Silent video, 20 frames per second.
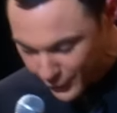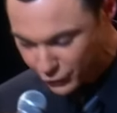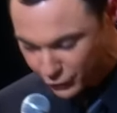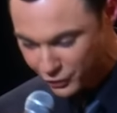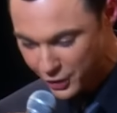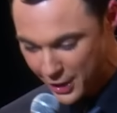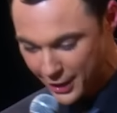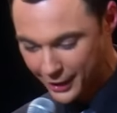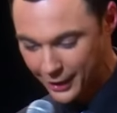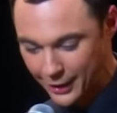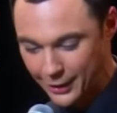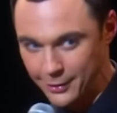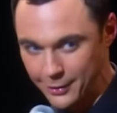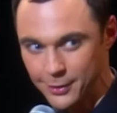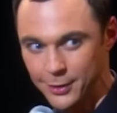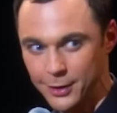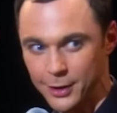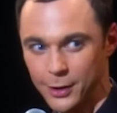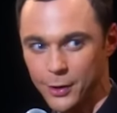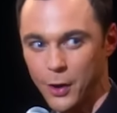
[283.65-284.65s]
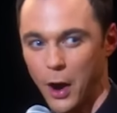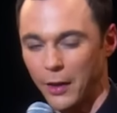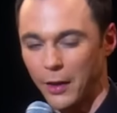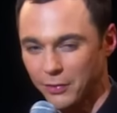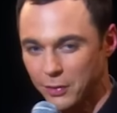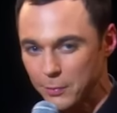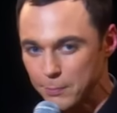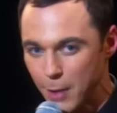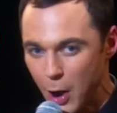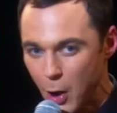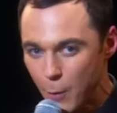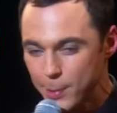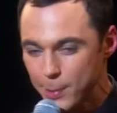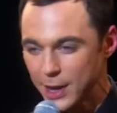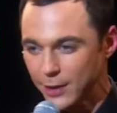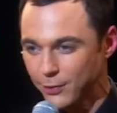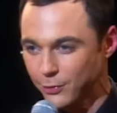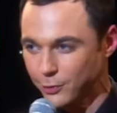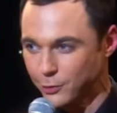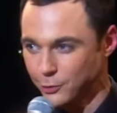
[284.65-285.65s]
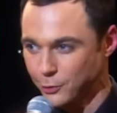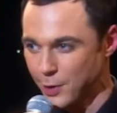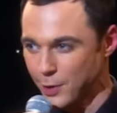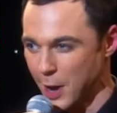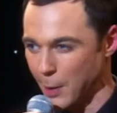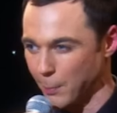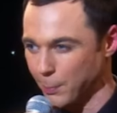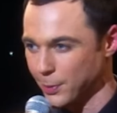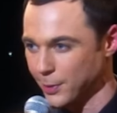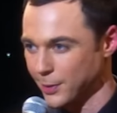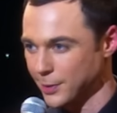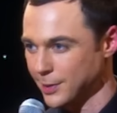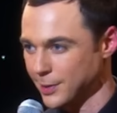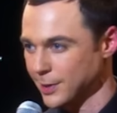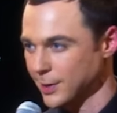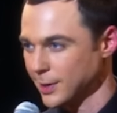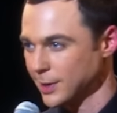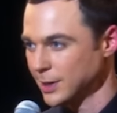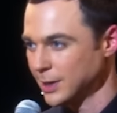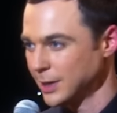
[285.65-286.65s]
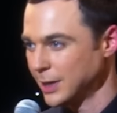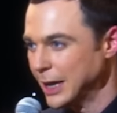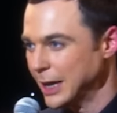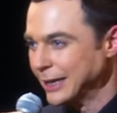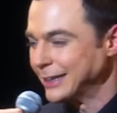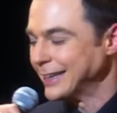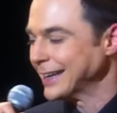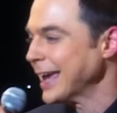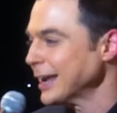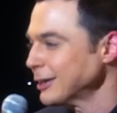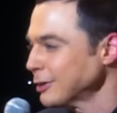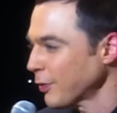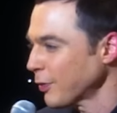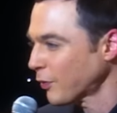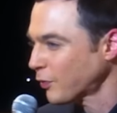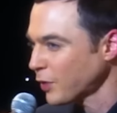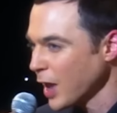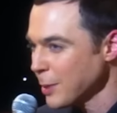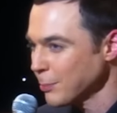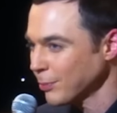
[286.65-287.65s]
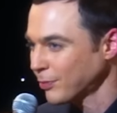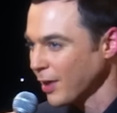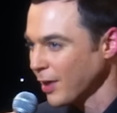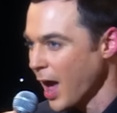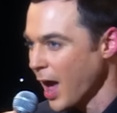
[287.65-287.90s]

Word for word: did the chicken cross the Mobius strip? To get to the same